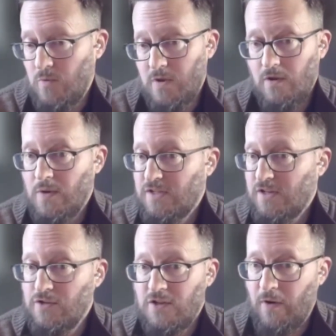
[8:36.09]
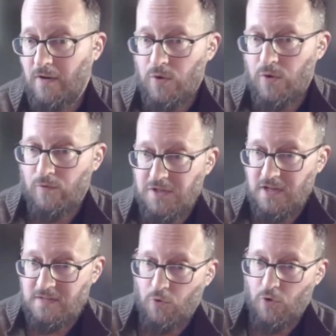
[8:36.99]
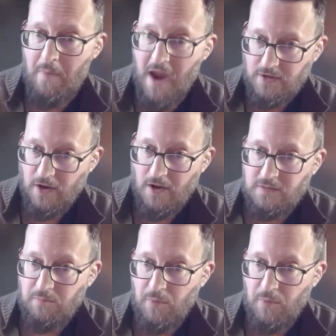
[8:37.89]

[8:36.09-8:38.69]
a station's part of university is more opaque to us.